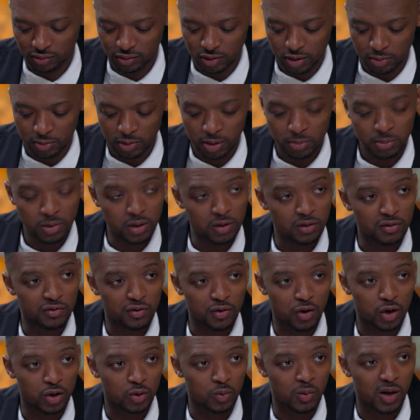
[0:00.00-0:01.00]
Remember, we've
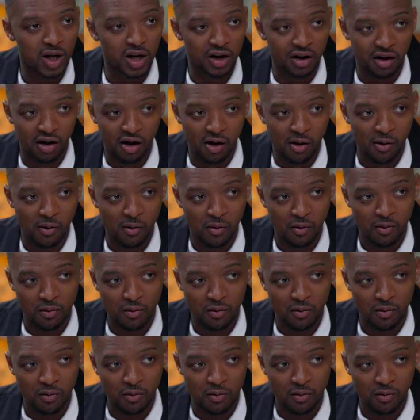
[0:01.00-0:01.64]
got one now.